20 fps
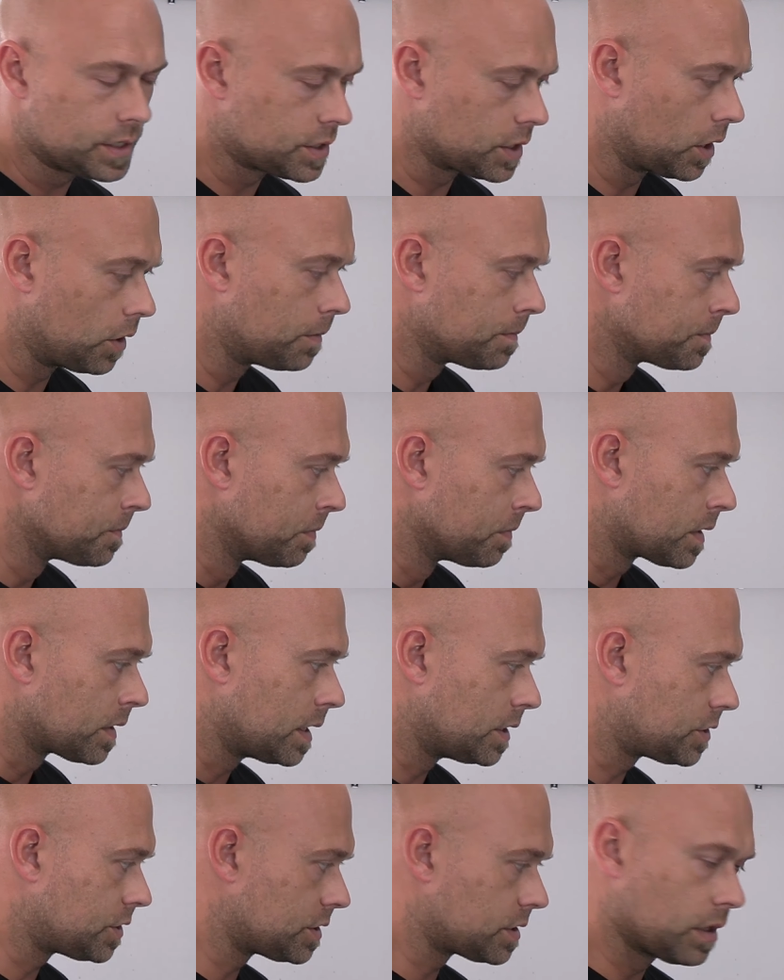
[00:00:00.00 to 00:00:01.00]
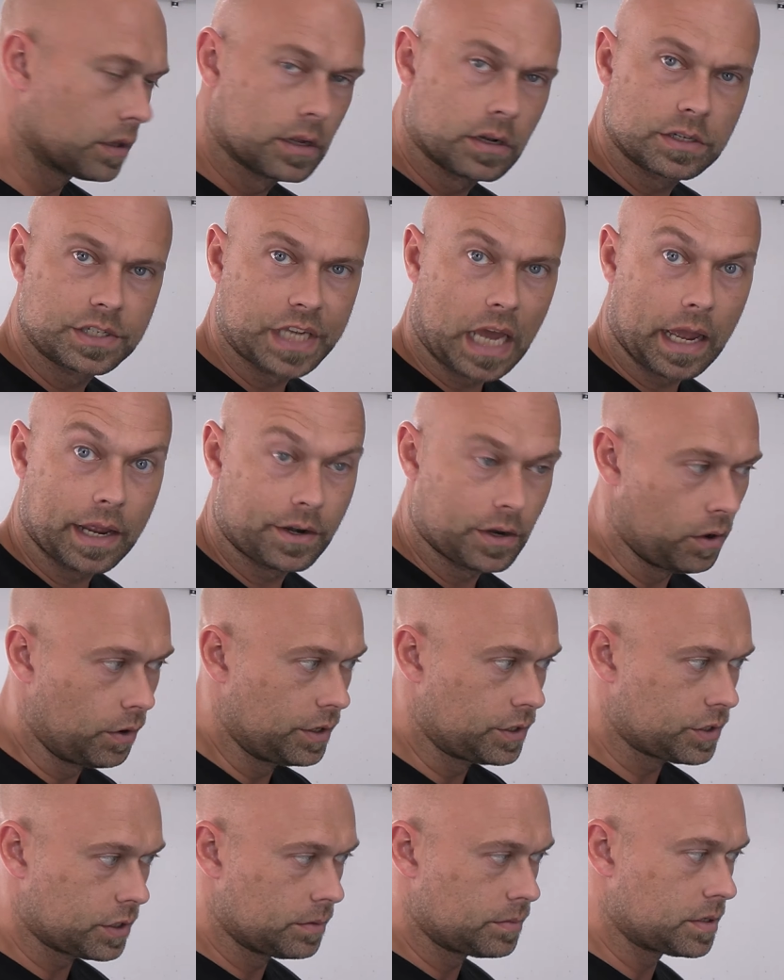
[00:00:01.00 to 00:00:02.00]
So it's just a little side note
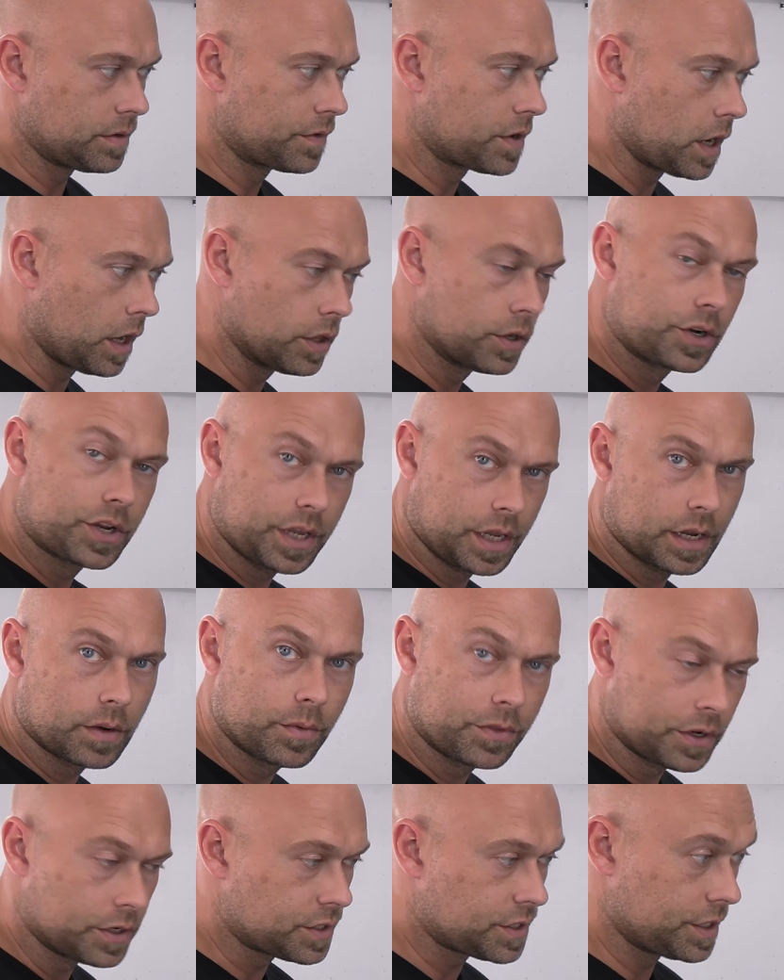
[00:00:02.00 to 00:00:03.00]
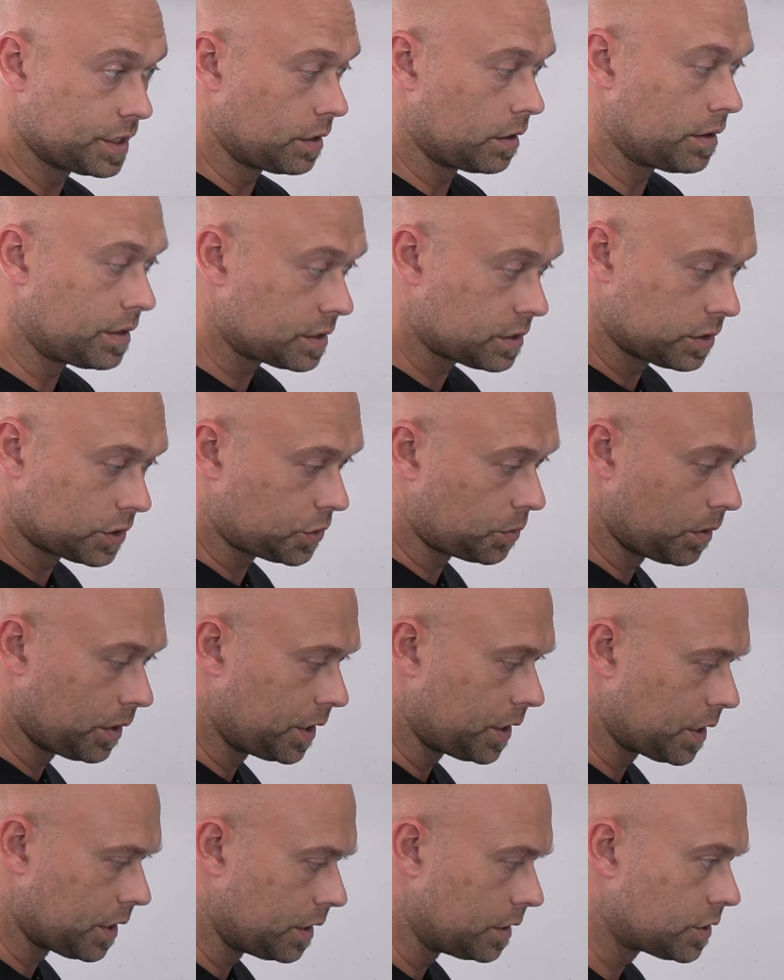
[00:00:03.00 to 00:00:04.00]
in terms of color keying with your sealer. This looks
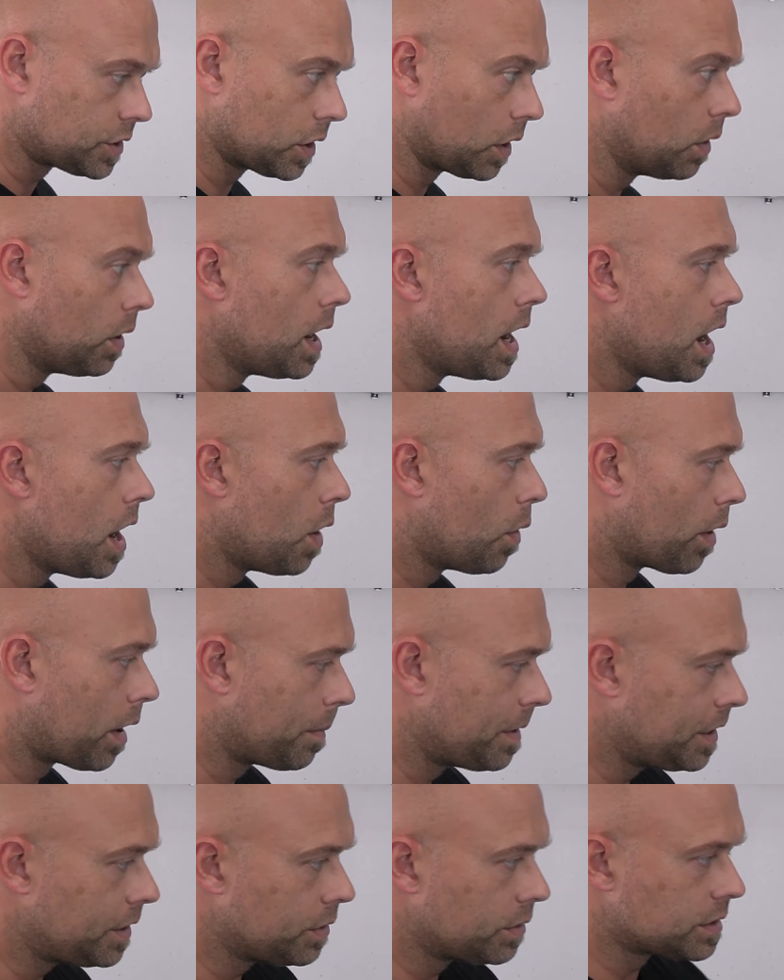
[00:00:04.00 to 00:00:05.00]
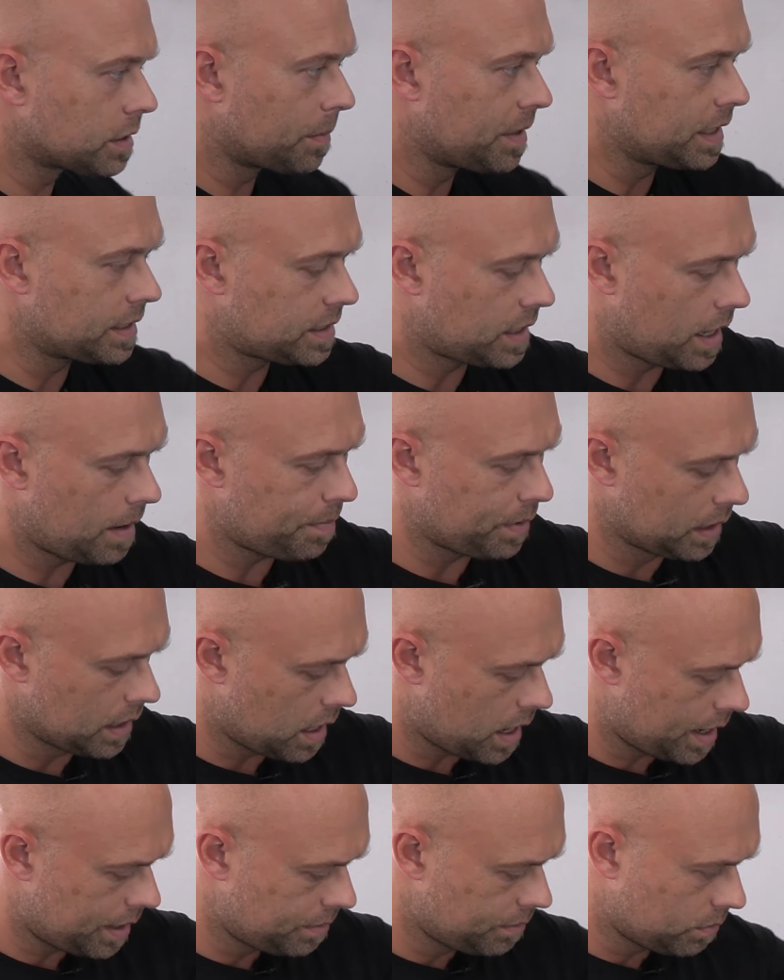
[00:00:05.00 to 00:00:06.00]
really good. So what I'm going to do is I'm going to tape a
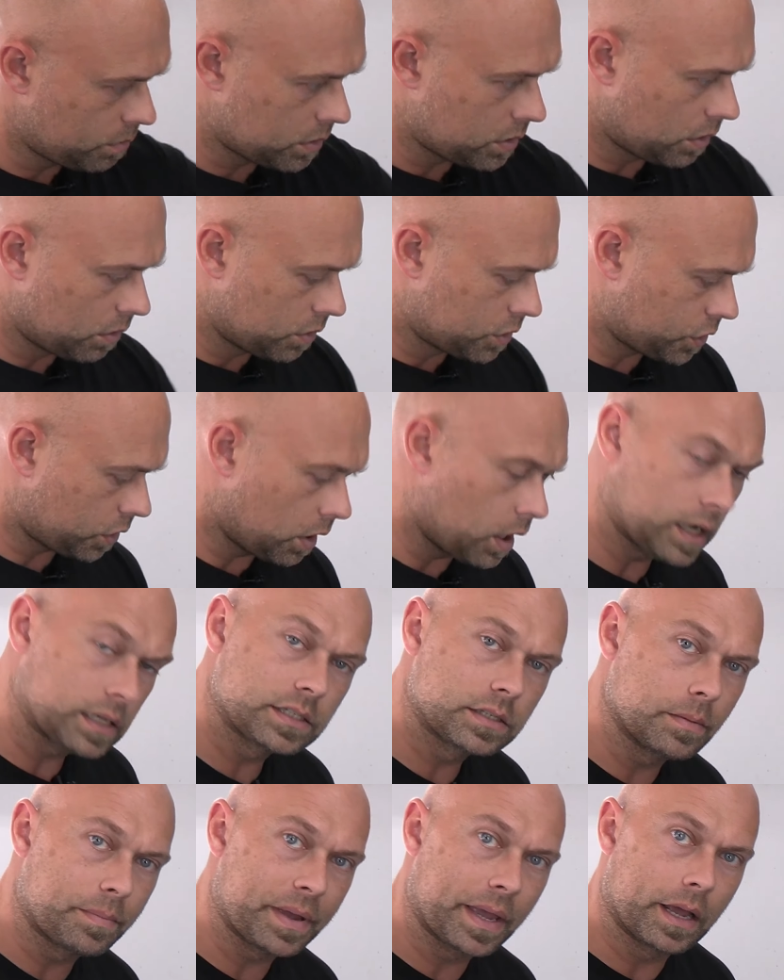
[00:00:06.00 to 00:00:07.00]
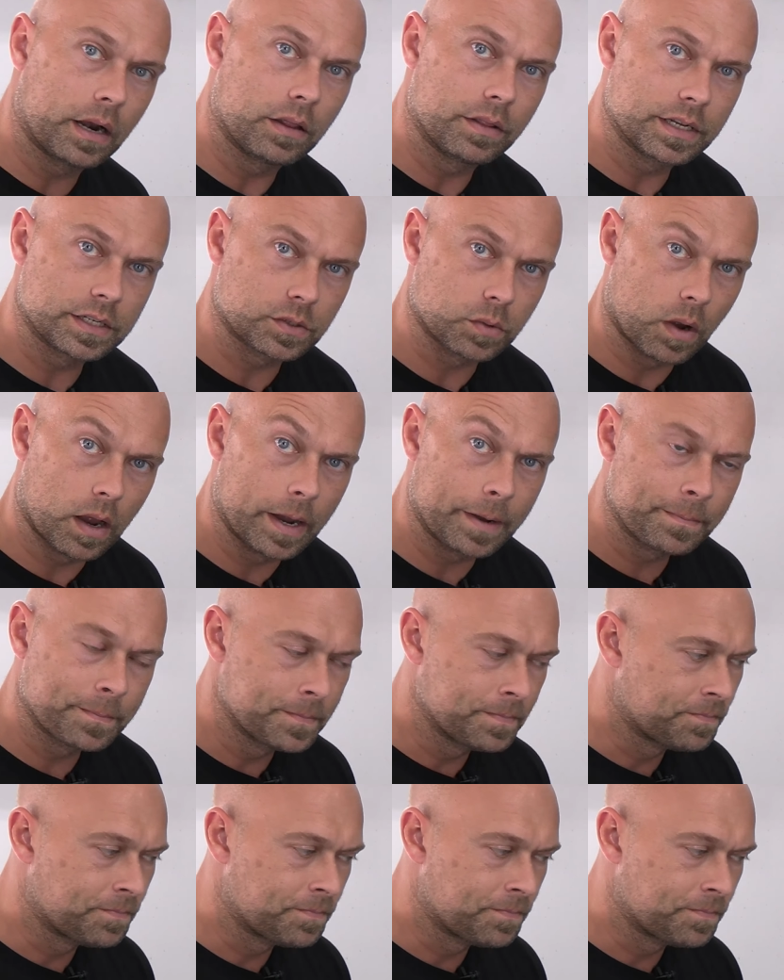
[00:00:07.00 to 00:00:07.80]
line line will go across the panel this way.